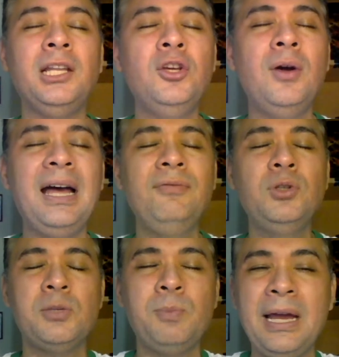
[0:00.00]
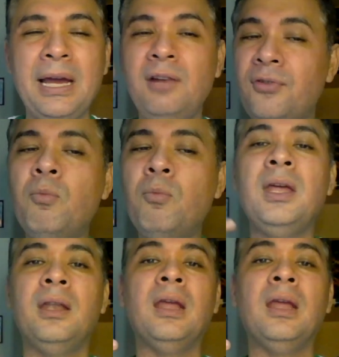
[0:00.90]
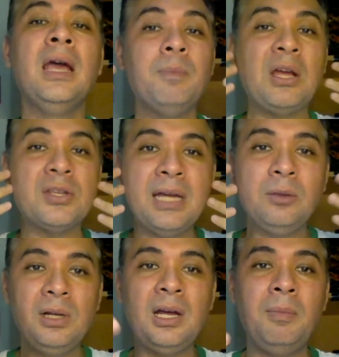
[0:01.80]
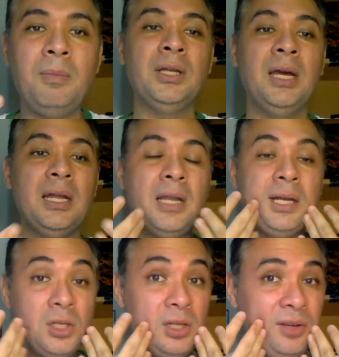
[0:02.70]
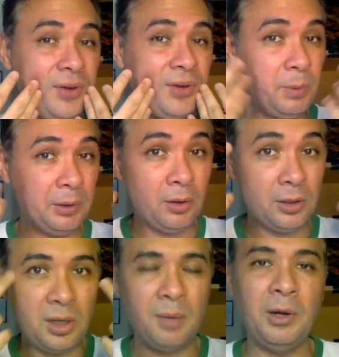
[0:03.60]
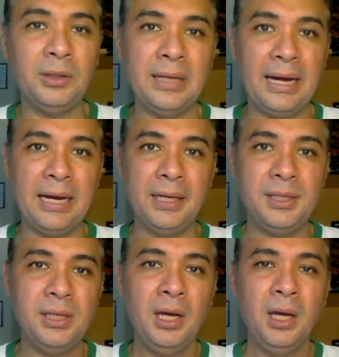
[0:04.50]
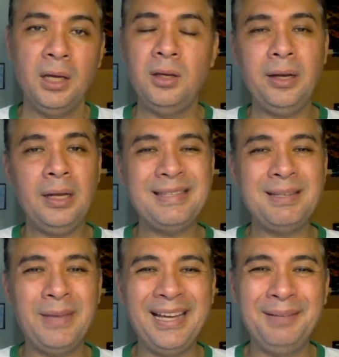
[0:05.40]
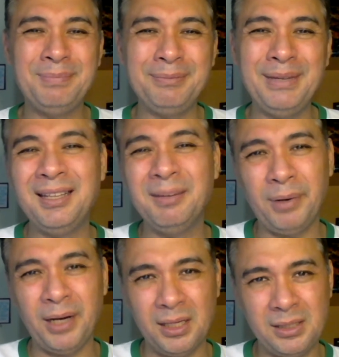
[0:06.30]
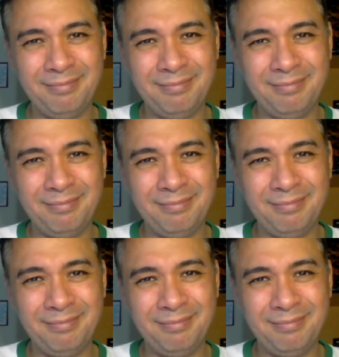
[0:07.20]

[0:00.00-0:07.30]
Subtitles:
You have to smile from within because that will come out not just on the face, but it will also come out in the eyes. You cannot smile but be depressed.